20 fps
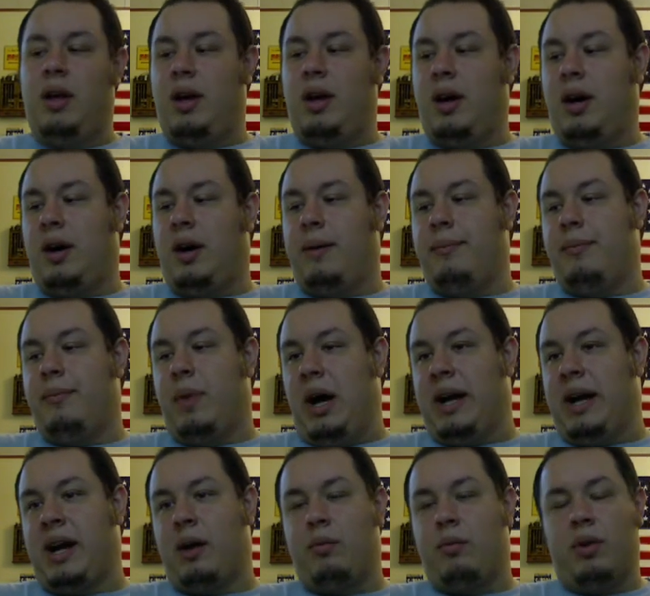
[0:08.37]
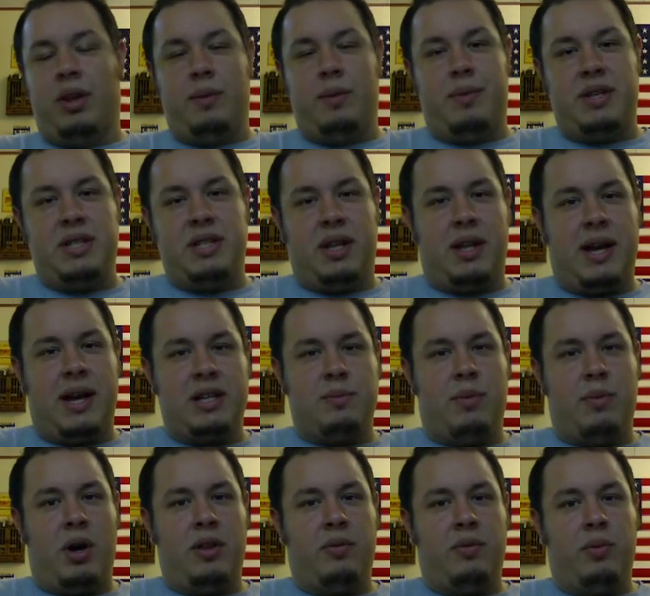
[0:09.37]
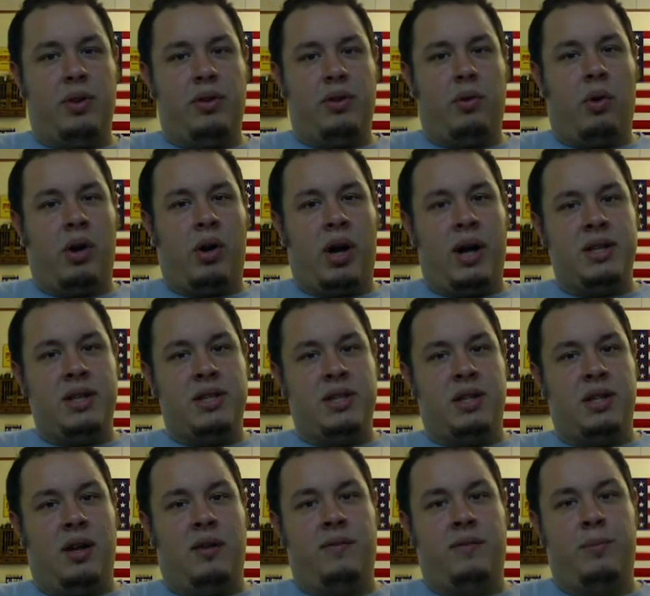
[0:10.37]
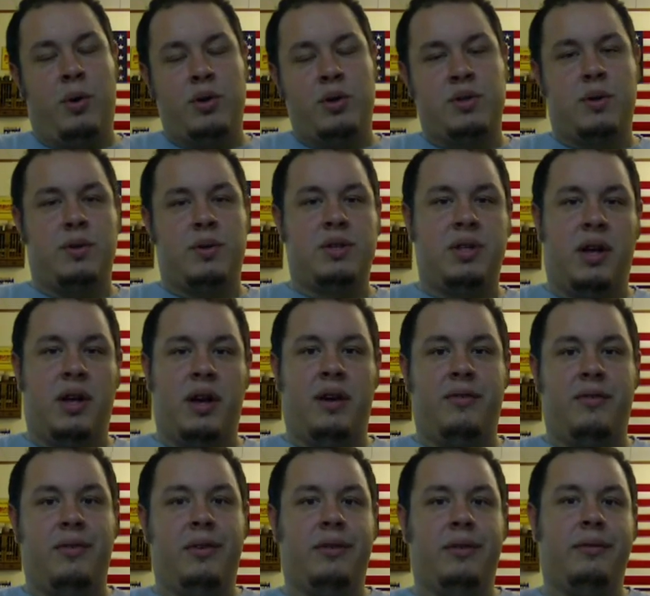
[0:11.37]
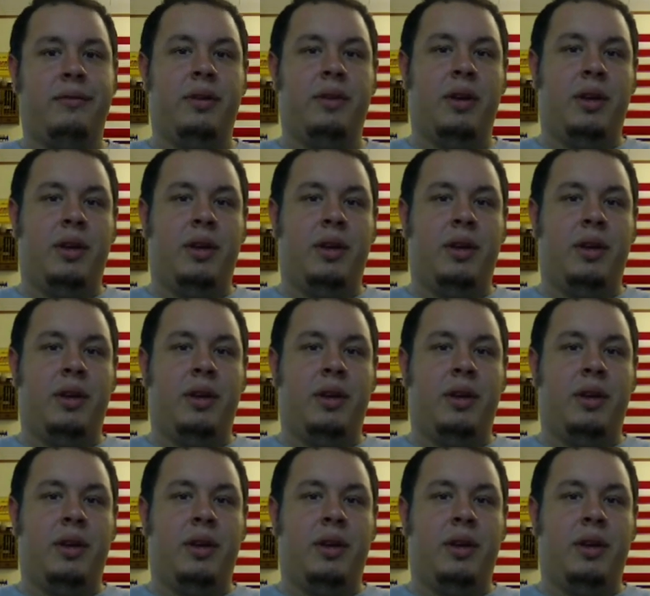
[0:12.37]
Um, I got really busy last month with all kinds of stuff, personal stuff and